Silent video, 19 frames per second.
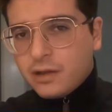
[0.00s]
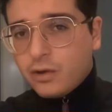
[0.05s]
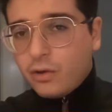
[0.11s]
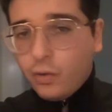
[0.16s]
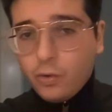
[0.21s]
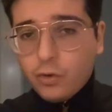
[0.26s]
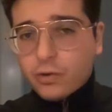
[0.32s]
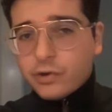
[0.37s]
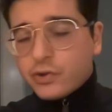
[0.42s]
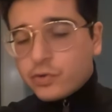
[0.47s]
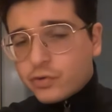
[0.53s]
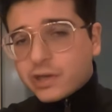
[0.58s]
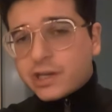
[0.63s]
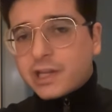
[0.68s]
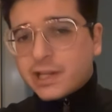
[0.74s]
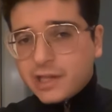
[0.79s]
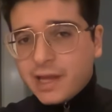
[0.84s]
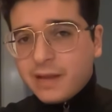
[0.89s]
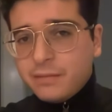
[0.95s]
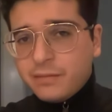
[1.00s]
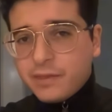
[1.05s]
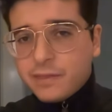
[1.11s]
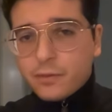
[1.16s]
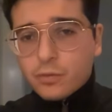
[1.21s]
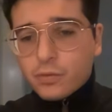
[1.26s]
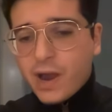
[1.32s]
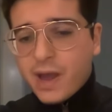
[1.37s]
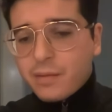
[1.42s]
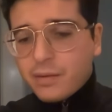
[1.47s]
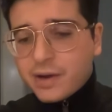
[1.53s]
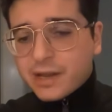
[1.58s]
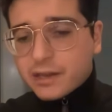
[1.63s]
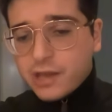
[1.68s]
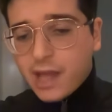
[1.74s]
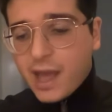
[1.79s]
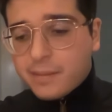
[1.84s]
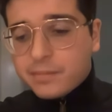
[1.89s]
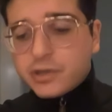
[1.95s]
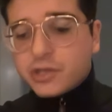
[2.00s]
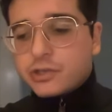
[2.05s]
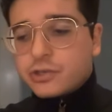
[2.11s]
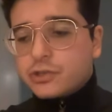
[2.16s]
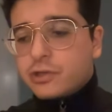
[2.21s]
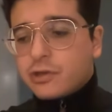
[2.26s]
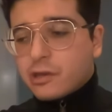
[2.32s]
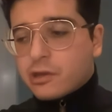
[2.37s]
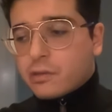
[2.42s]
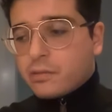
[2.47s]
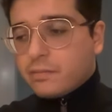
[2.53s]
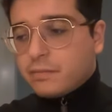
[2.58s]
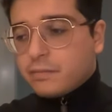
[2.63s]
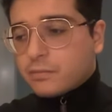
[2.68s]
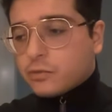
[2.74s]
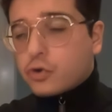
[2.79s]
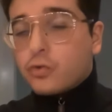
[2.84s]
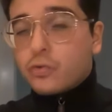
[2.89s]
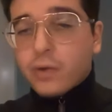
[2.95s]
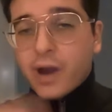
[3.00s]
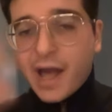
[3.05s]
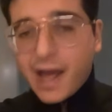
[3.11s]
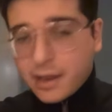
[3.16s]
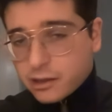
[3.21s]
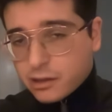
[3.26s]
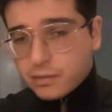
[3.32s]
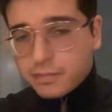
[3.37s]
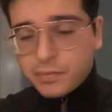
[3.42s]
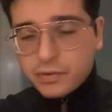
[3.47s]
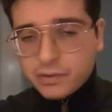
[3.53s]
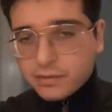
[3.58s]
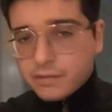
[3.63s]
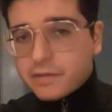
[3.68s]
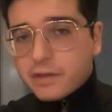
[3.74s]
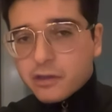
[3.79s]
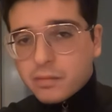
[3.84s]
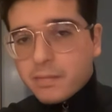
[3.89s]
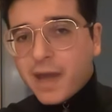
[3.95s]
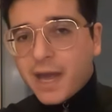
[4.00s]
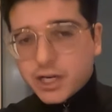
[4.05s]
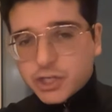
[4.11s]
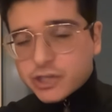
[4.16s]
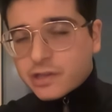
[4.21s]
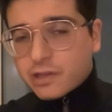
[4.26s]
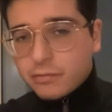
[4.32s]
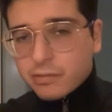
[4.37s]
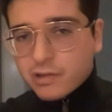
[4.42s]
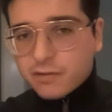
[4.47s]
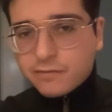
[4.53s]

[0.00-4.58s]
Or you could claim that the rabbis happened to just grasp this magic that was